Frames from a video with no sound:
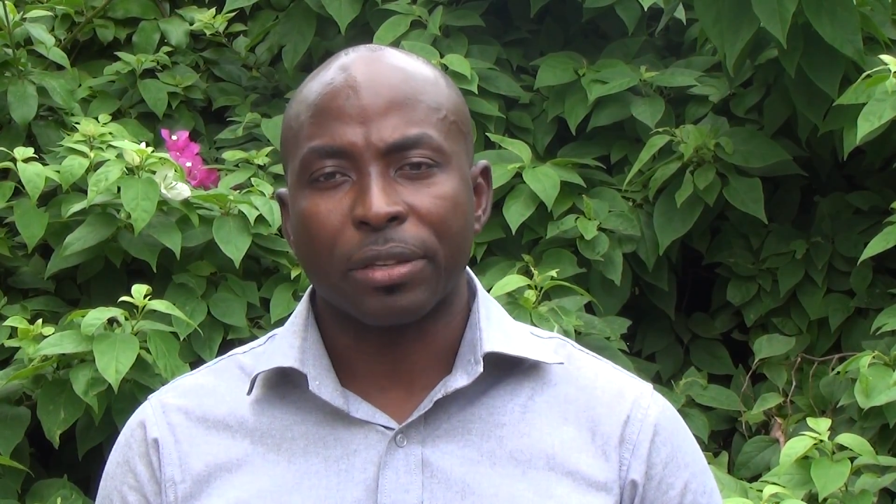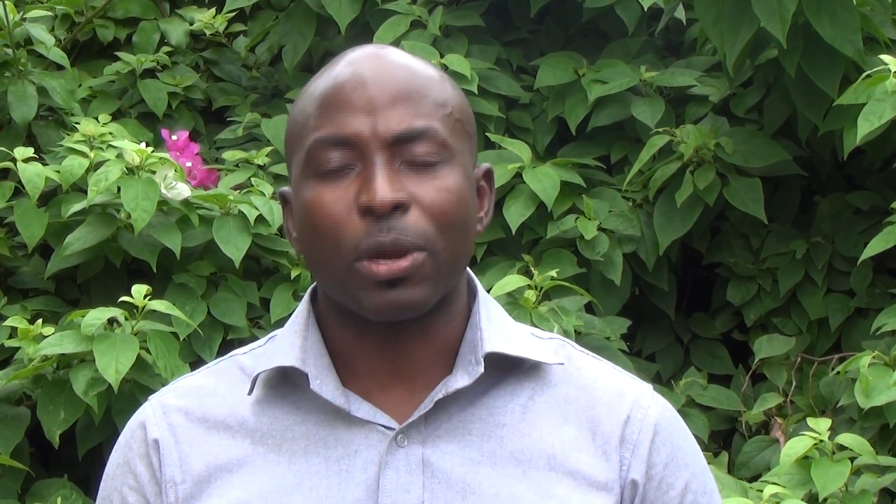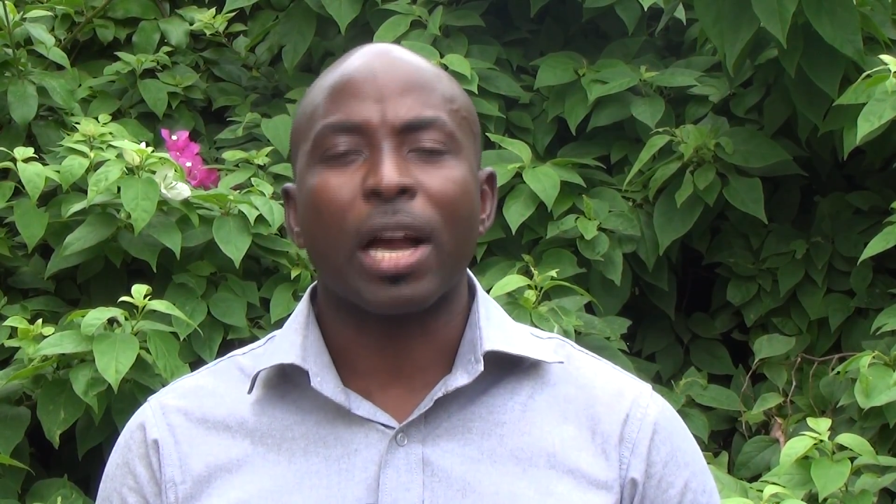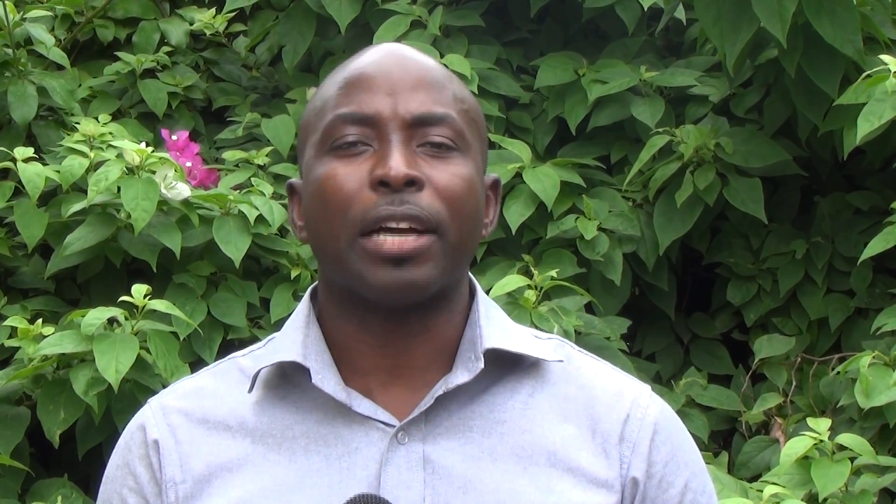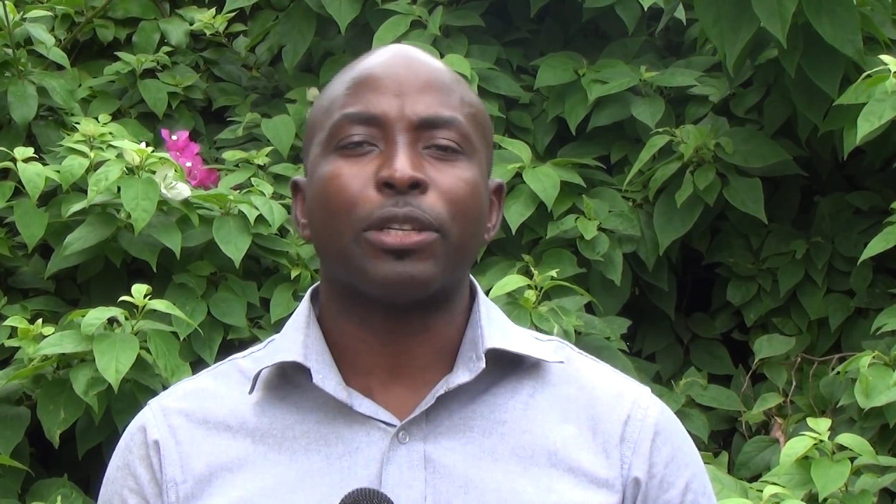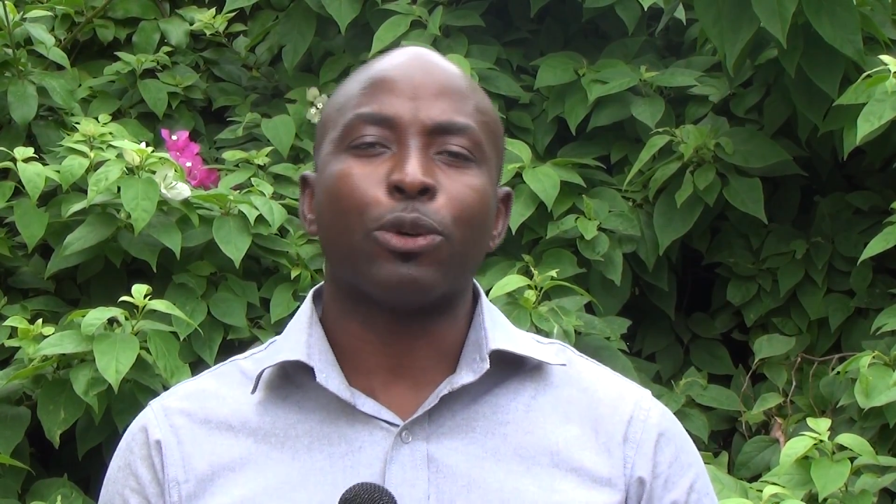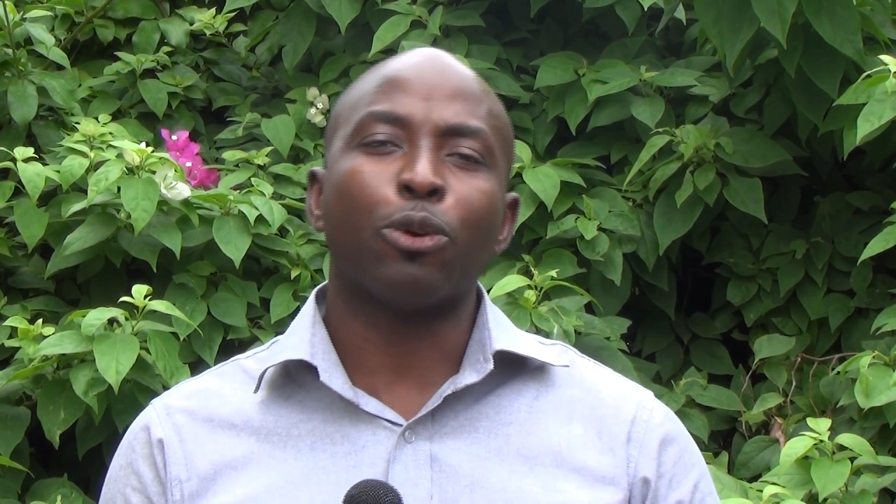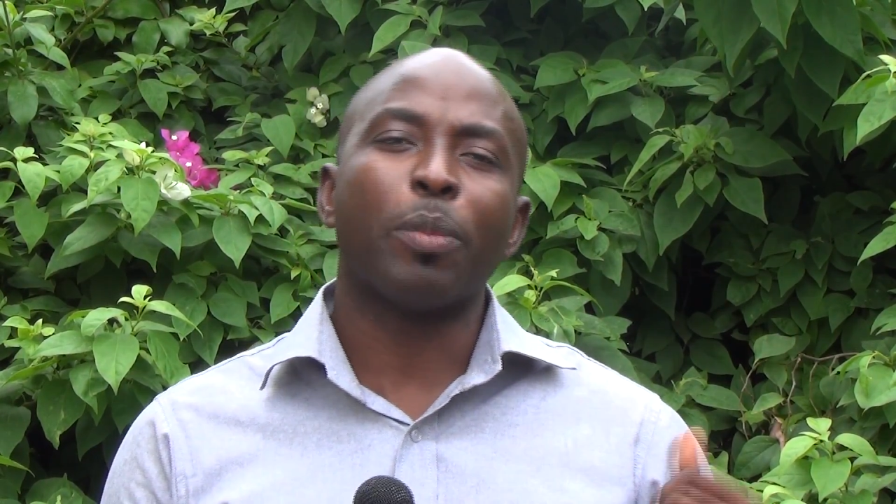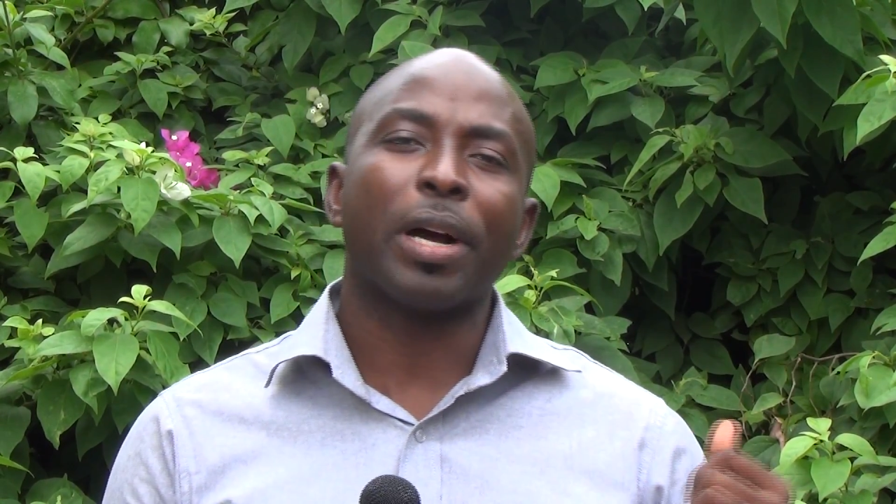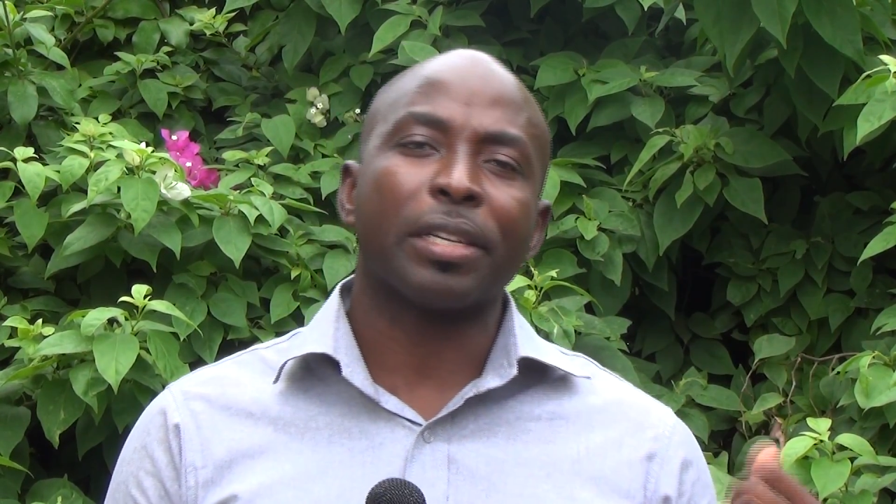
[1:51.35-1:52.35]
So I had to
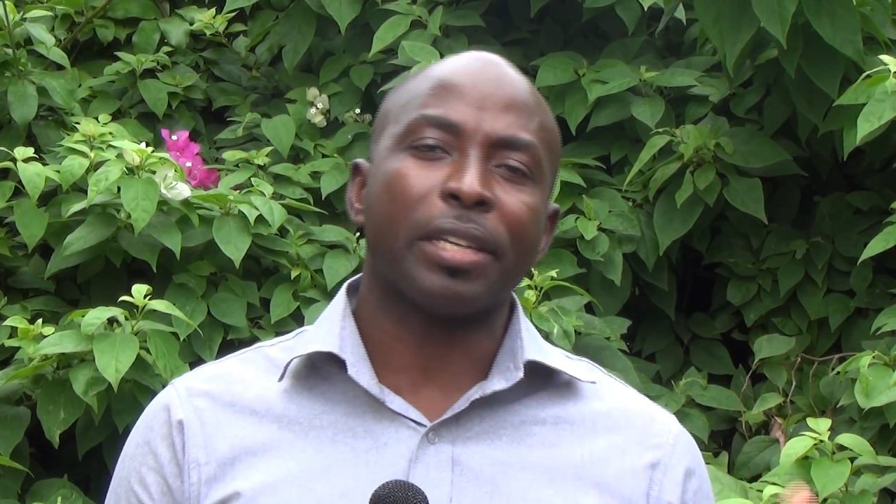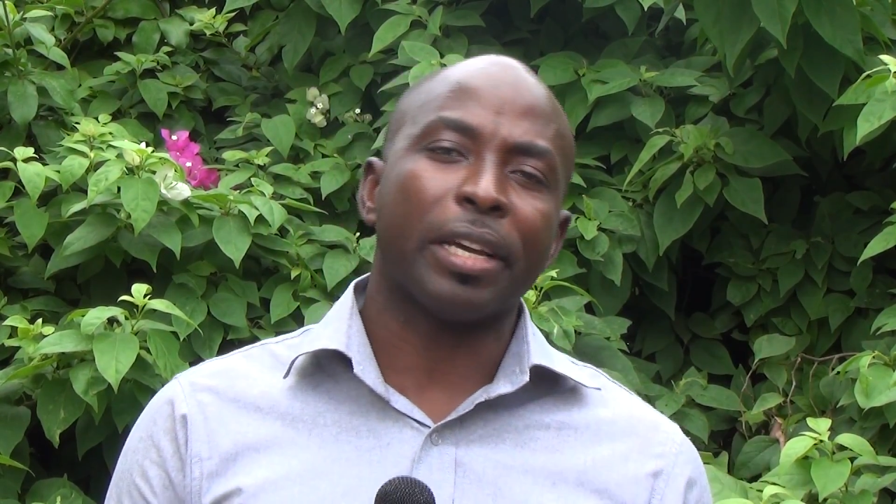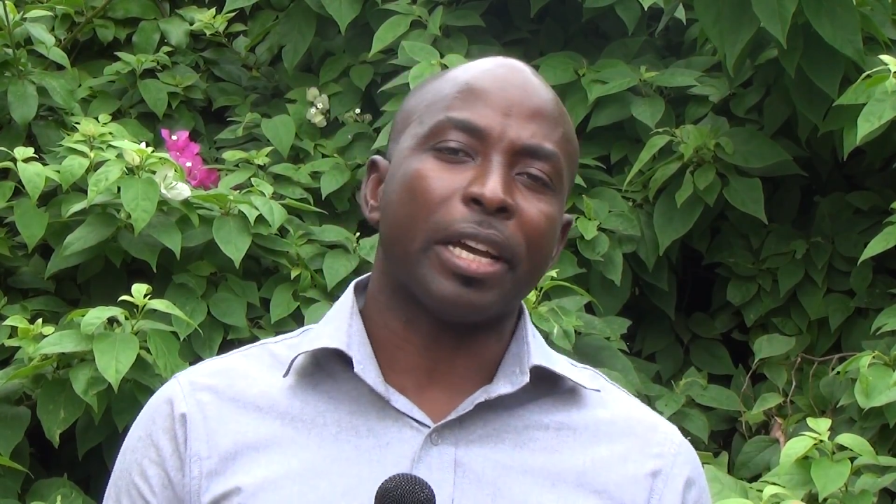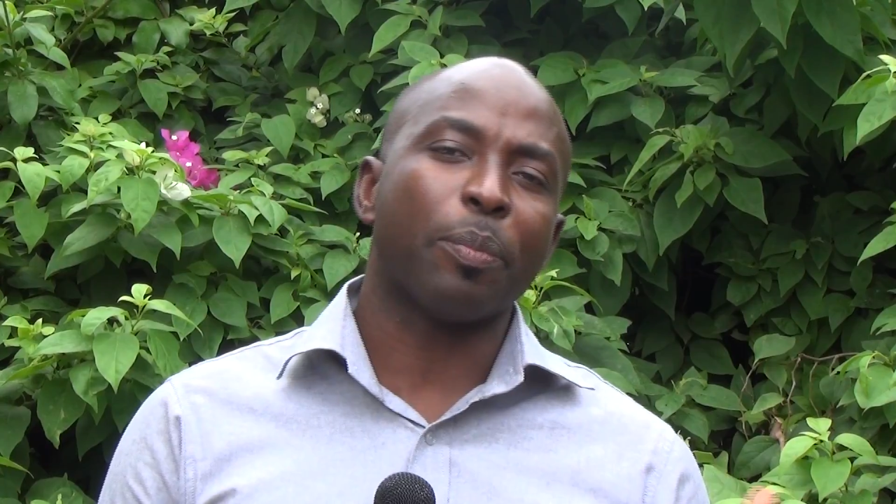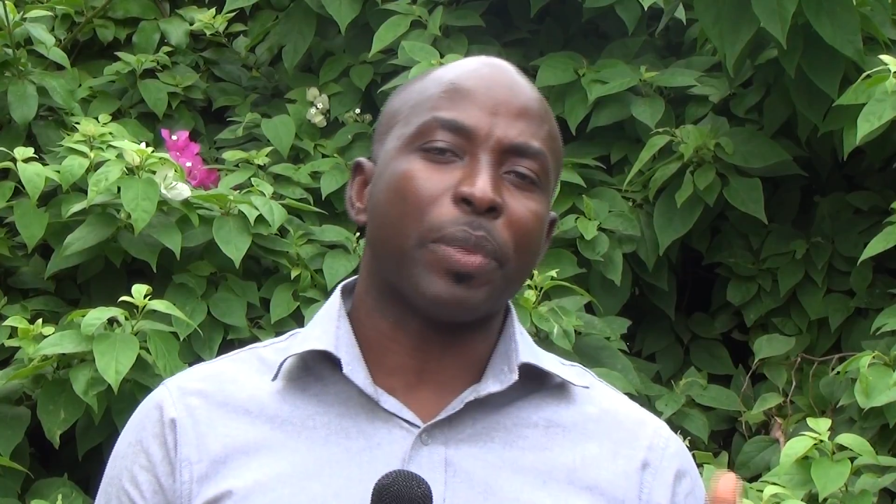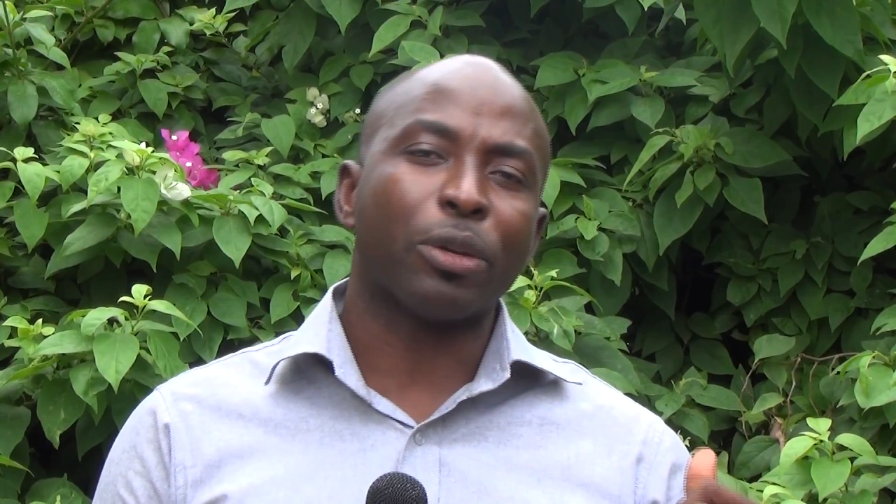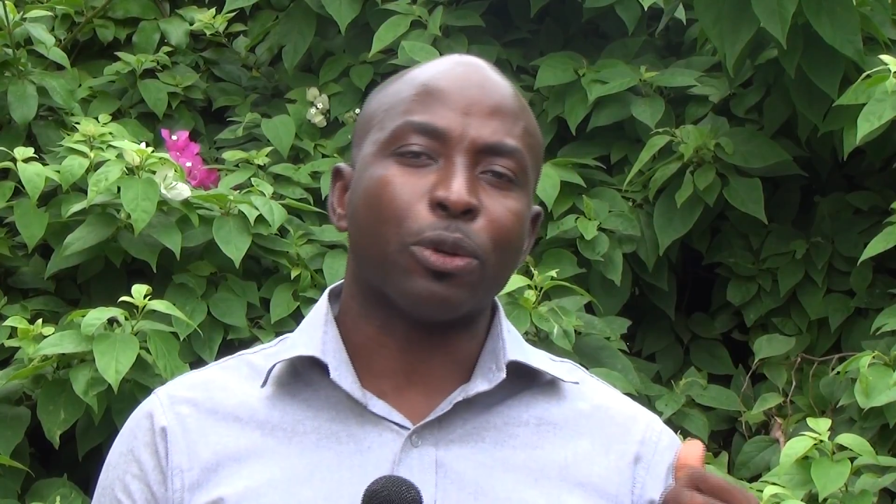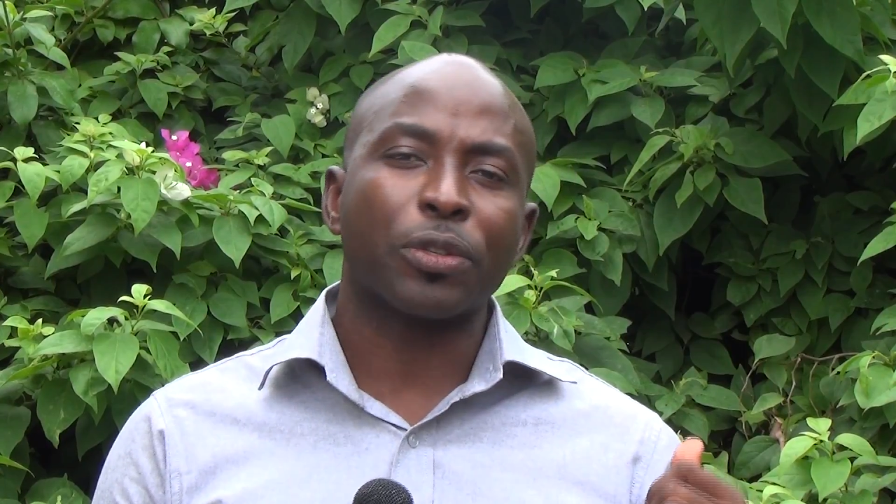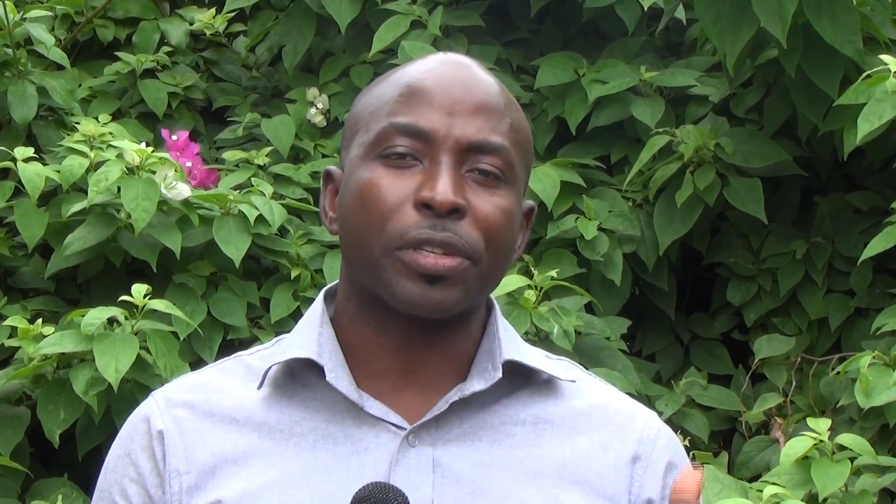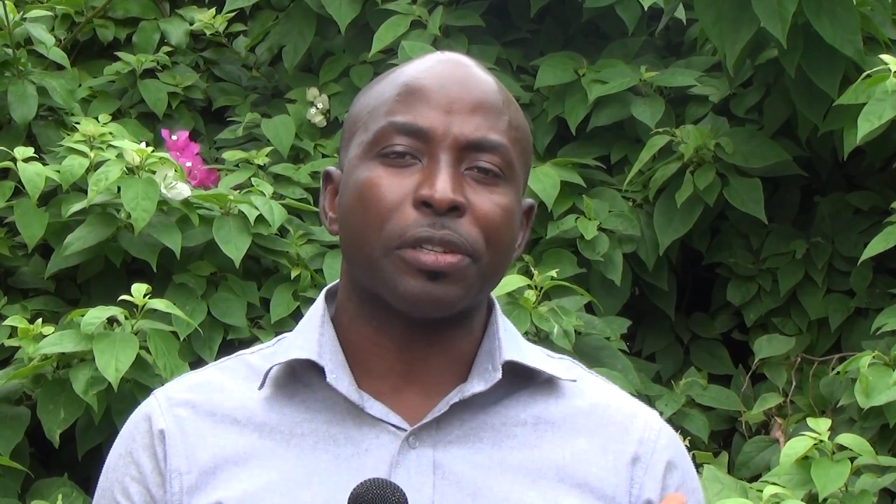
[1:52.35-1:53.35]
go back there and pick
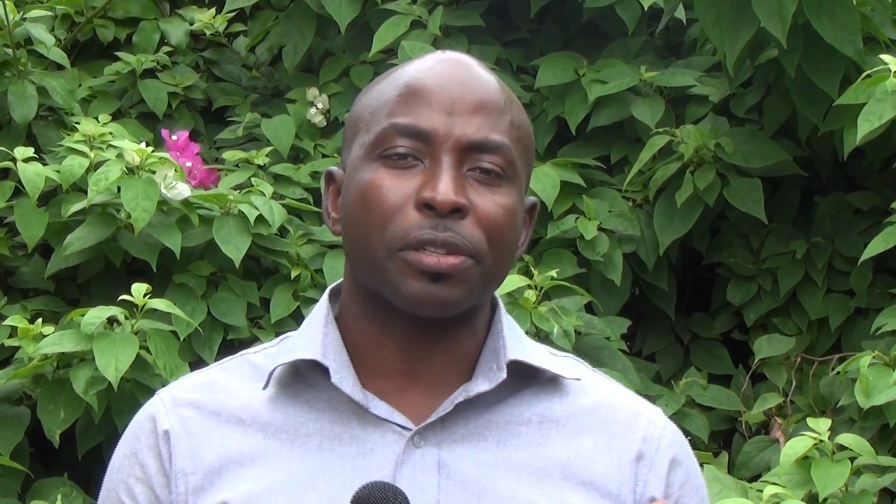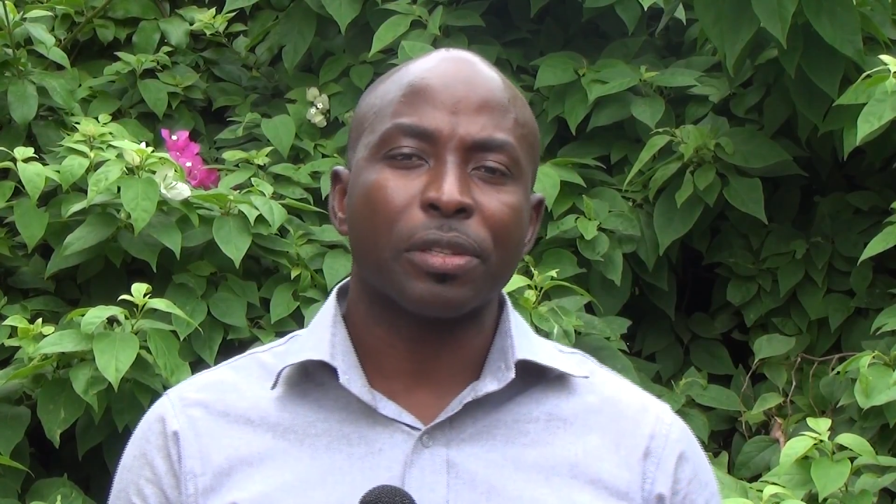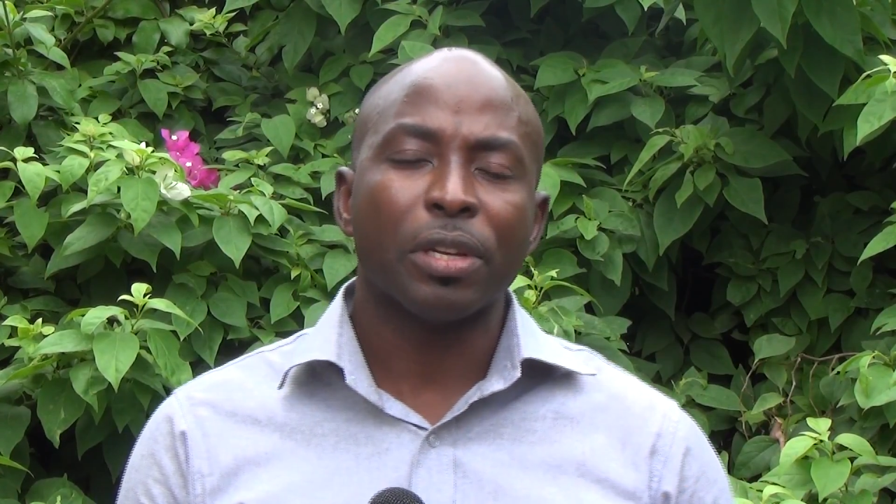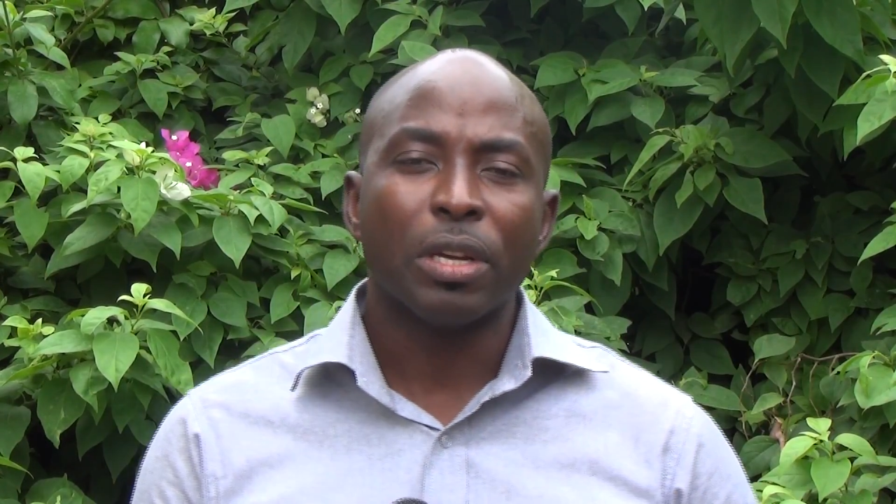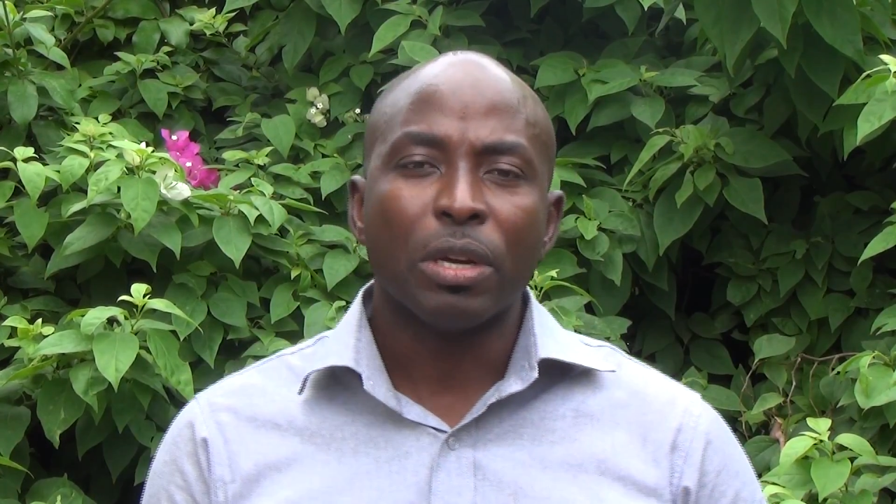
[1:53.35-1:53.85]
those skills.